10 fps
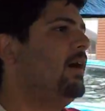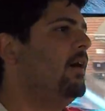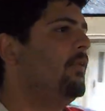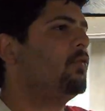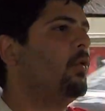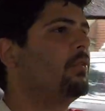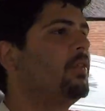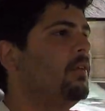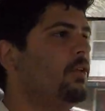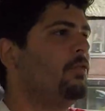Of course,
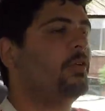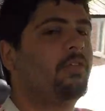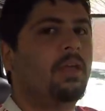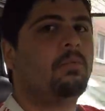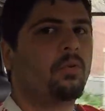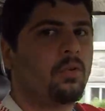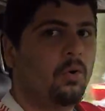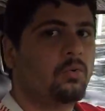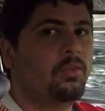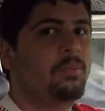the first dibs would go
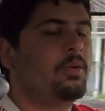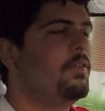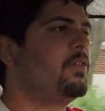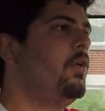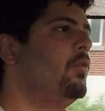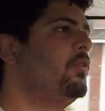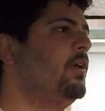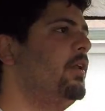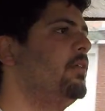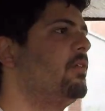to the previous owner.
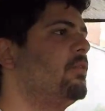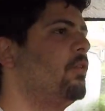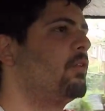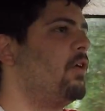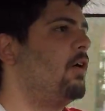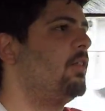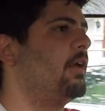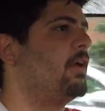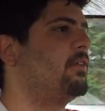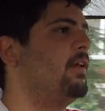It is his first car, like
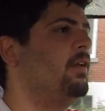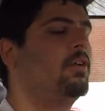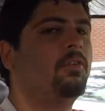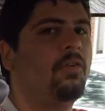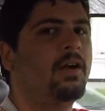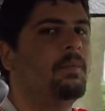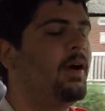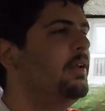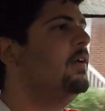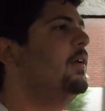I said, a good friend of
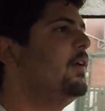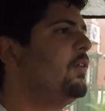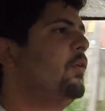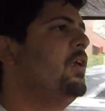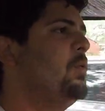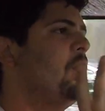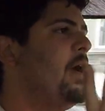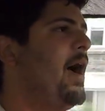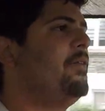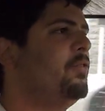mine, so he would
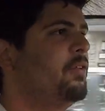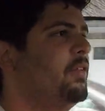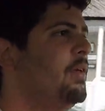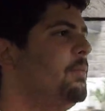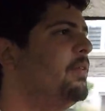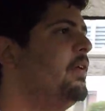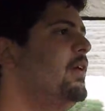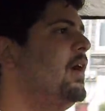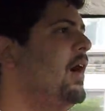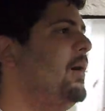have first dibs.
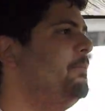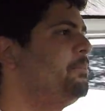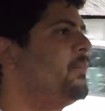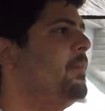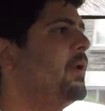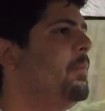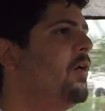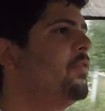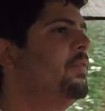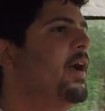But apart
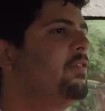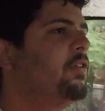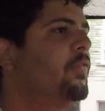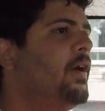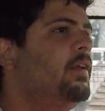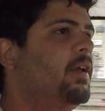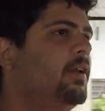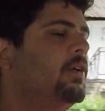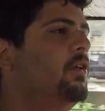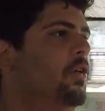from that, just finding it a
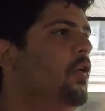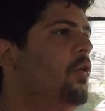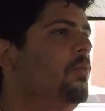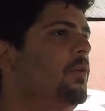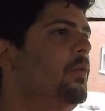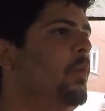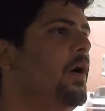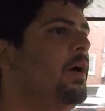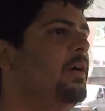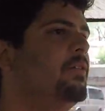good home
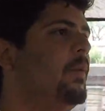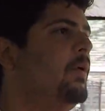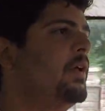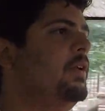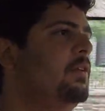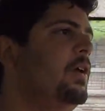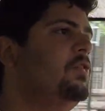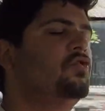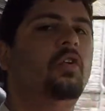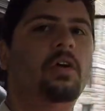where someone can
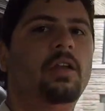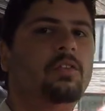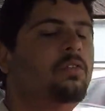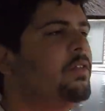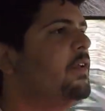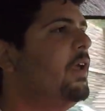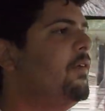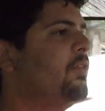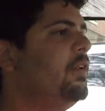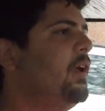enjoy it and use it
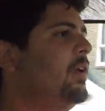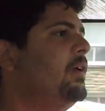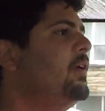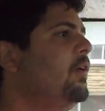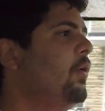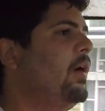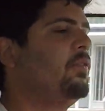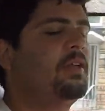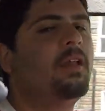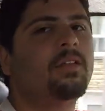every day, or every
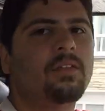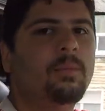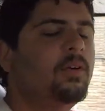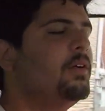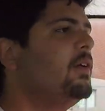day in the summer,